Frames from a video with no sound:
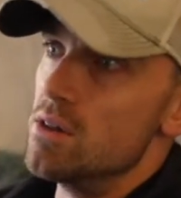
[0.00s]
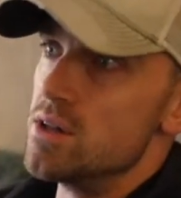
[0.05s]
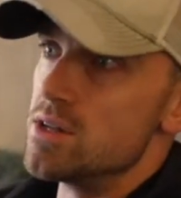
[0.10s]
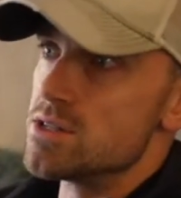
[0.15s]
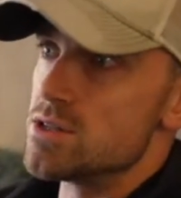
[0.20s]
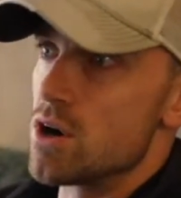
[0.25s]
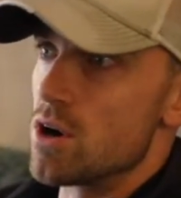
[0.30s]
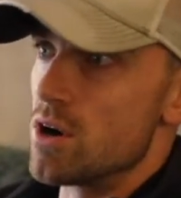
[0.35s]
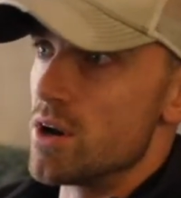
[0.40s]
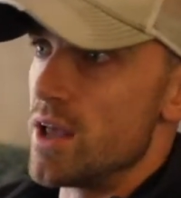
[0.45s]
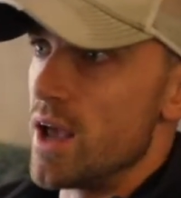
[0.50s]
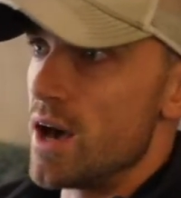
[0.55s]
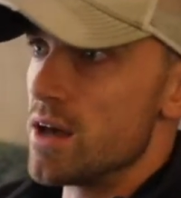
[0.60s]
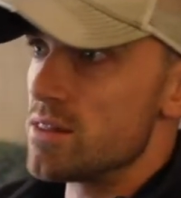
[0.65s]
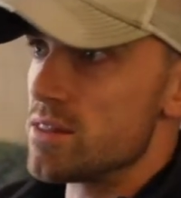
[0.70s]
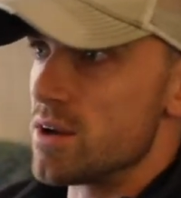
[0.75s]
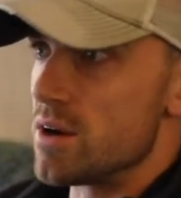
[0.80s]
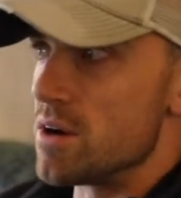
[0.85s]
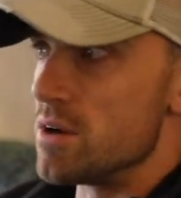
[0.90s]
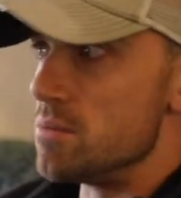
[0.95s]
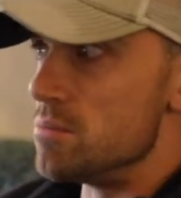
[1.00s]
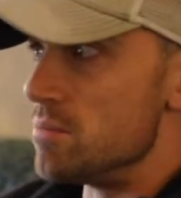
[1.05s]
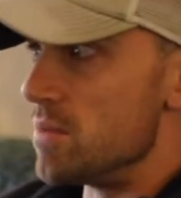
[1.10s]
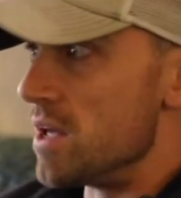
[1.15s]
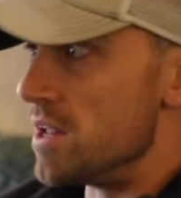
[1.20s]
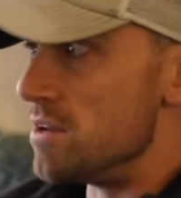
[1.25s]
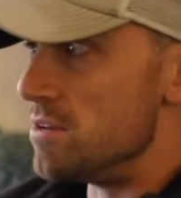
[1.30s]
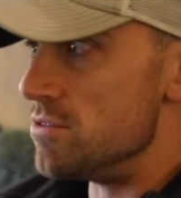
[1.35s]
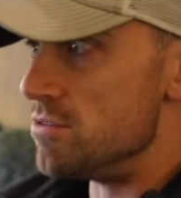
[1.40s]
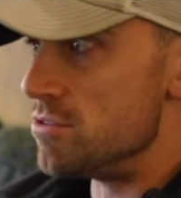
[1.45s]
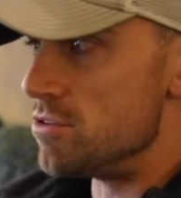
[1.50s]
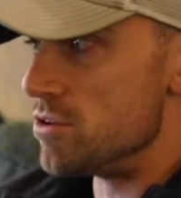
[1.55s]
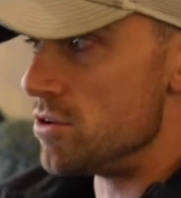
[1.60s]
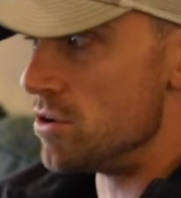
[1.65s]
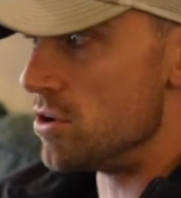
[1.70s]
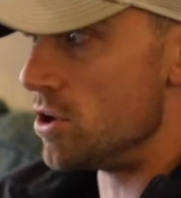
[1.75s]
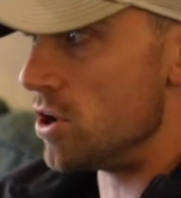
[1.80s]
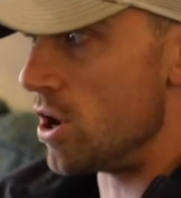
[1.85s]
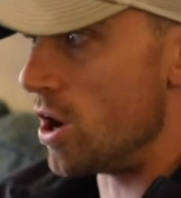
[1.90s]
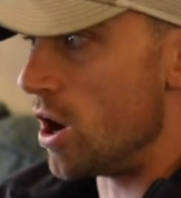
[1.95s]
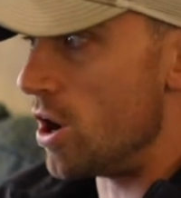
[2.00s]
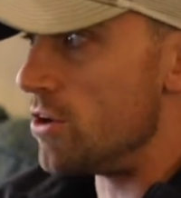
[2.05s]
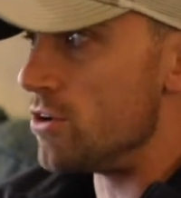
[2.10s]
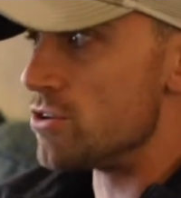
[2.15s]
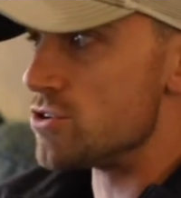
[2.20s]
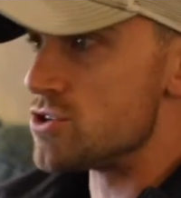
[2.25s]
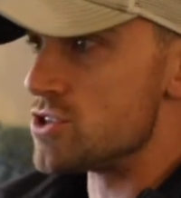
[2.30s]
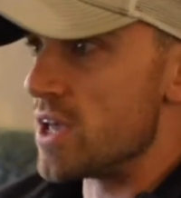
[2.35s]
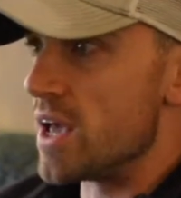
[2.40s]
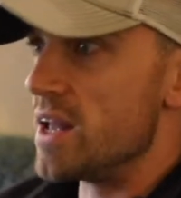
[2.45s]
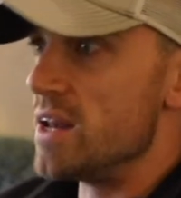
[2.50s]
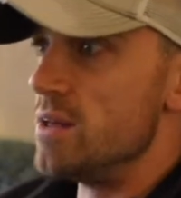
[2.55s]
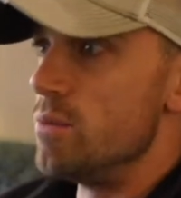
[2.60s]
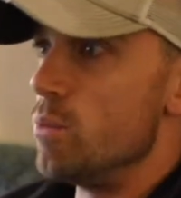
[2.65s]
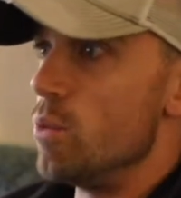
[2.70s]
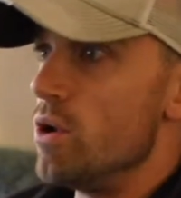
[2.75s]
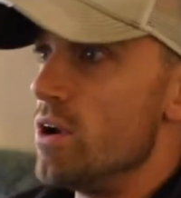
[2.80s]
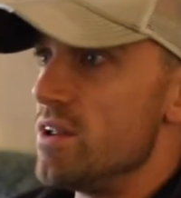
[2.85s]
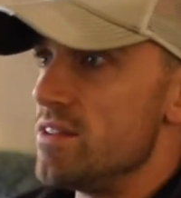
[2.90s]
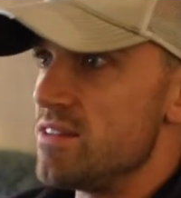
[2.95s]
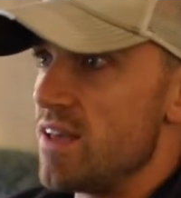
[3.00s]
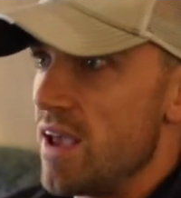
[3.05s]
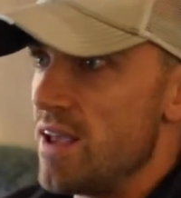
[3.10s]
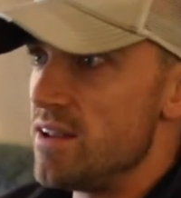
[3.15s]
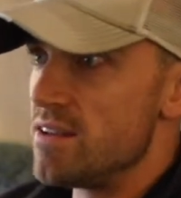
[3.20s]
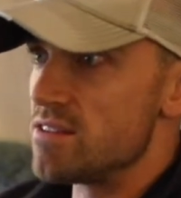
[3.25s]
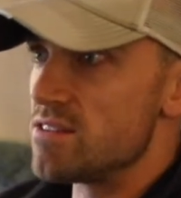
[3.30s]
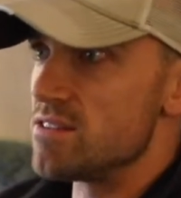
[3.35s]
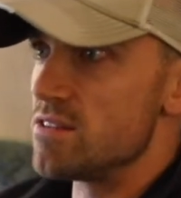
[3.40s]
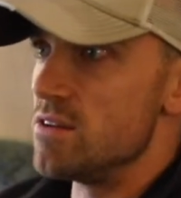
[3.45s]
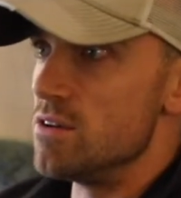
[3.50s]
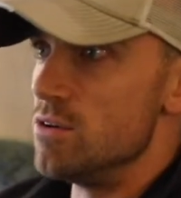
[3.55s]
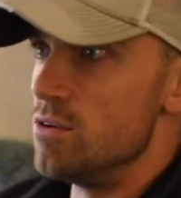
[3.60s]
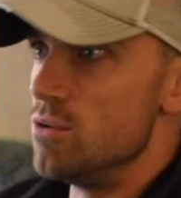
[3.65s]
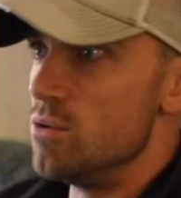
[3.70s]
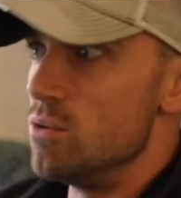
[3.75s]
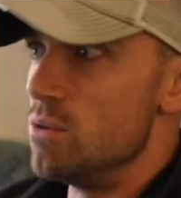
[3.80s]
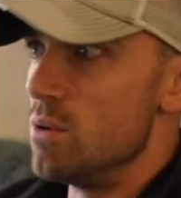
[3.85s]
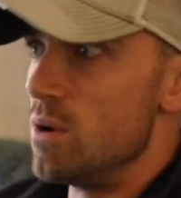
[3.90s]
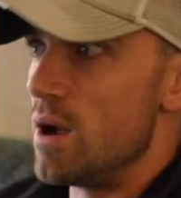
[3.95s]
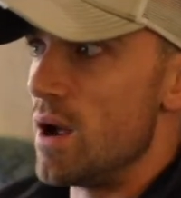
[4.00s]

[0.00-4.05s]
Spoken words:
that's already out there, and understanding what it takes to